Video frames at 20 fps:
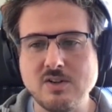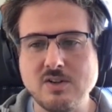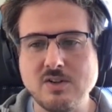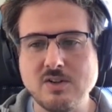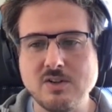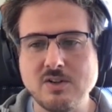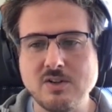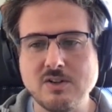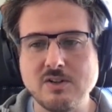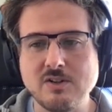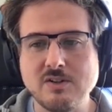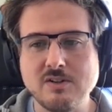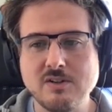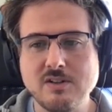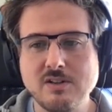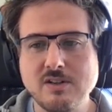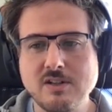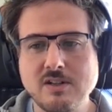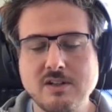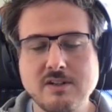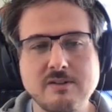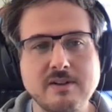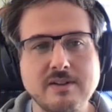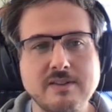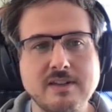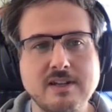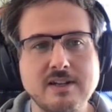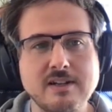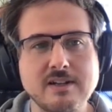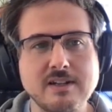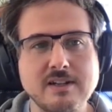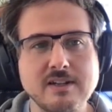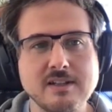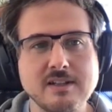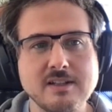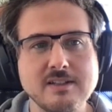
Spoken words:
or Radare?